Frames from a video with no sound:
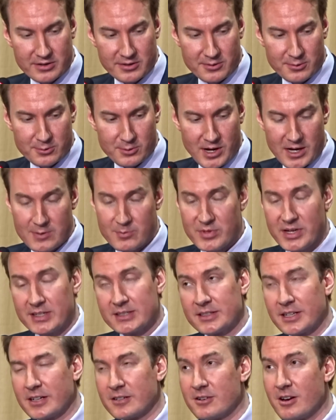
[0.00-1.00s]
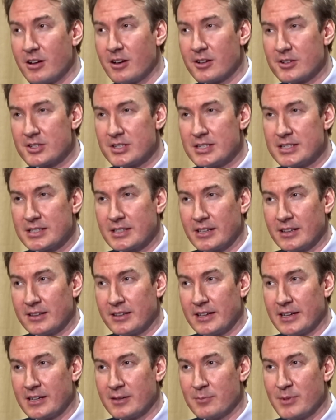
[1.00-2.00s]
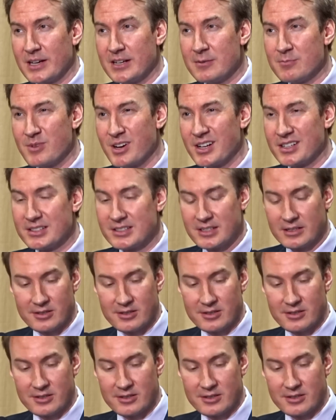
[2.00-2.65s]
to iPS technologies that take many months.